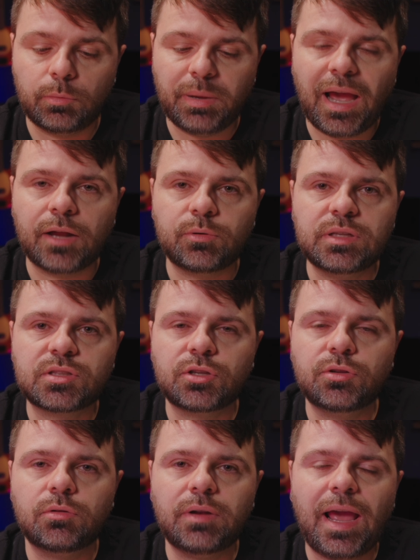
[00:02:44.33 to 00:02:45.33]
battery, so
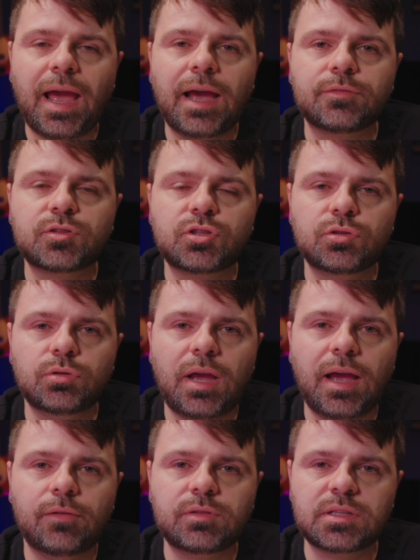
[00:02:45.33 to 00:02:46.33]
you don't have to
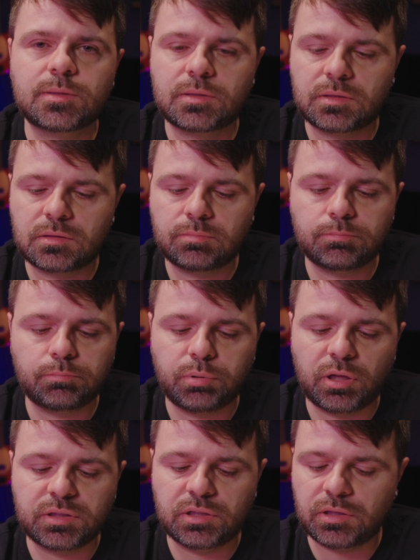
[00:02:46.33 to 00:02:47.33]
have this
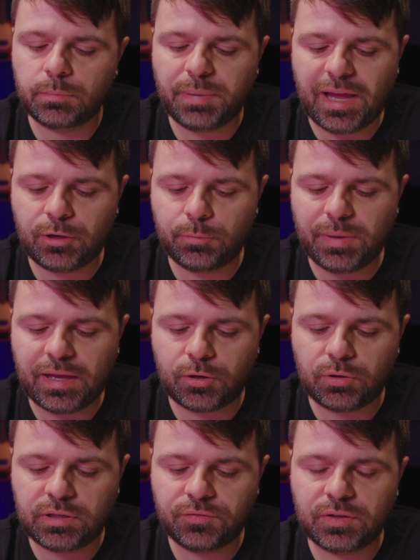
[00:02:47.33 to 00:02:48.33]
plugged in a battery bank
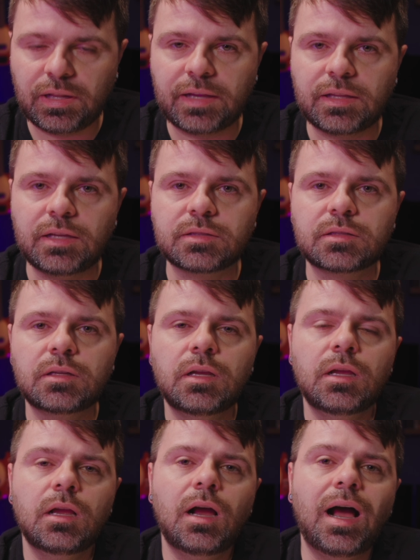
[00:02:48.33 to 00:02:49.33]
or anything like this.
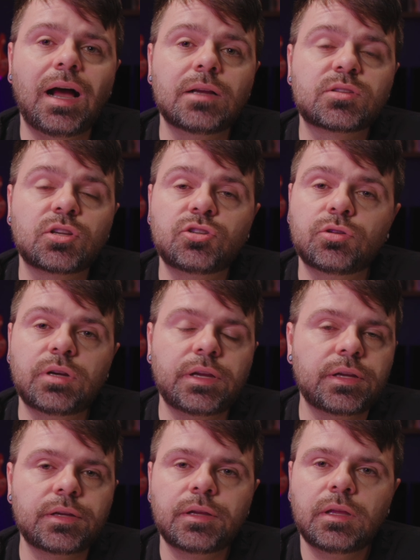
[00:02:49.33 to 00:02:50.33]
So
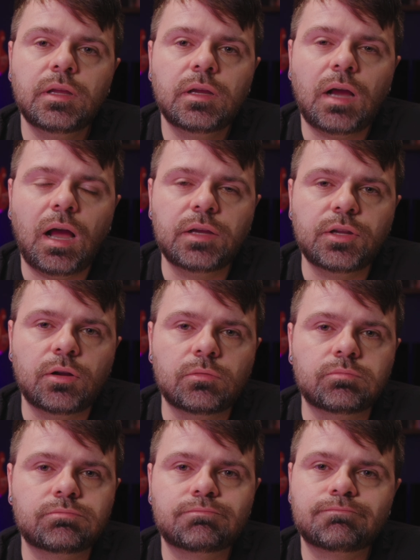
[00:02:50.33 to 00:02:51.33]
during
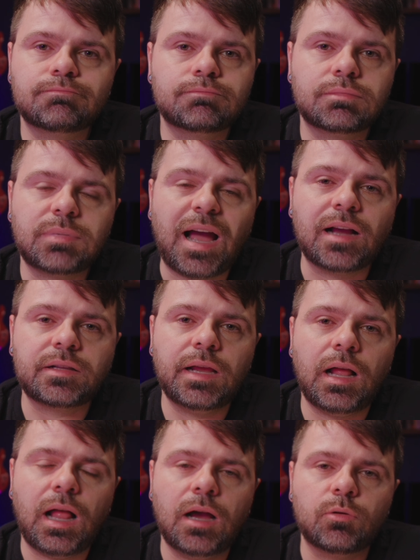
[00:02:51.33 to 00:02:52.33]
cocktail
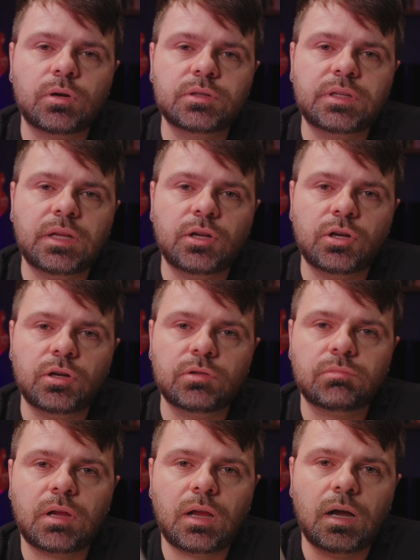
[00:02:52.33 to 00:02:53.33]
hour,
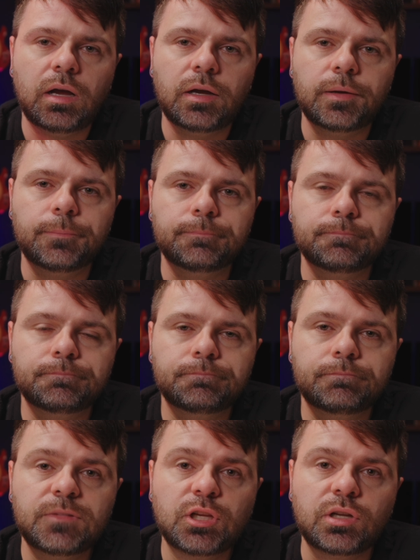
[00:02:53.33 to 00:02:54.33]
dinner,
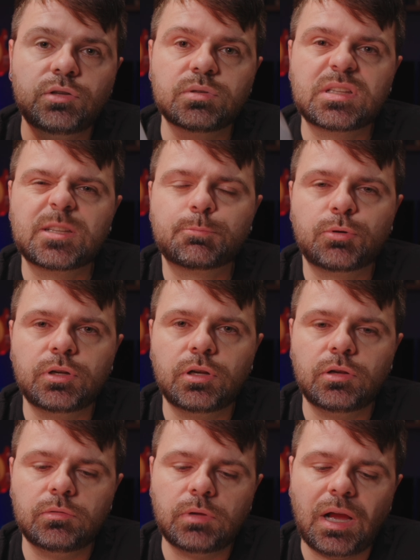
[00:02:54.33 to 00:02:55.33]
you can use this
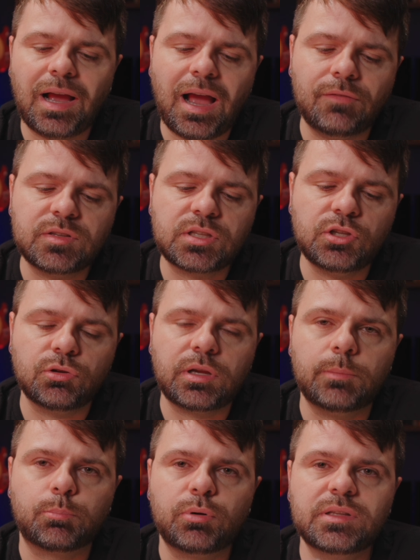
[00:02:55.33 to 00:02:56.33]
printer. Obviously you
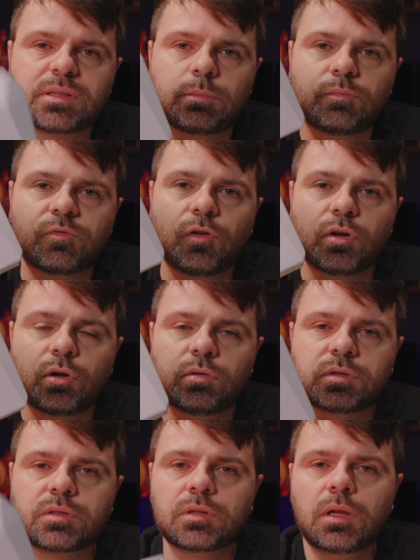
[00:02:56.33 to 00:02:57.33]
can print some
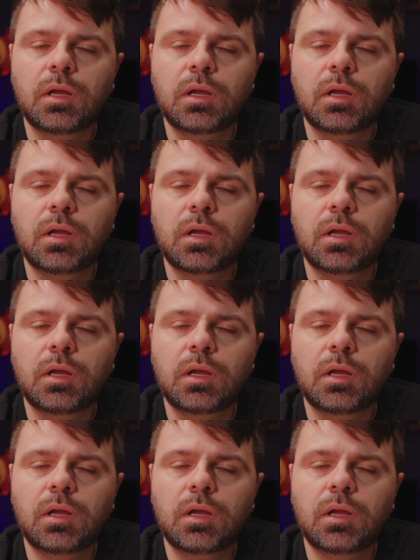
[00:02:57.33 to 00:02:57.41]
photos